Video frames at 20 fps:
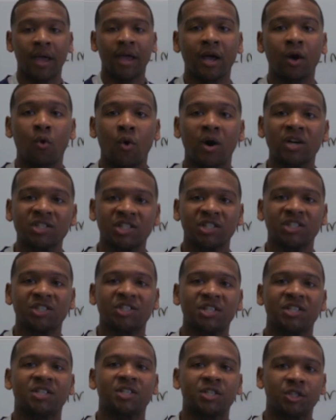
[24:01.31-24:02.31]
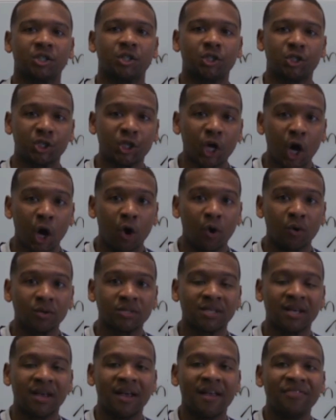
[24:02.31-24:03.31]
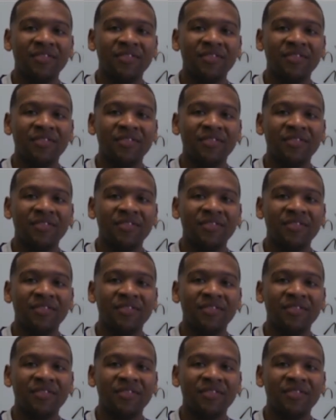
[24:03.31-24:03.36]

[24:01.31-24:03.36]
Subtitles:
and questions just shows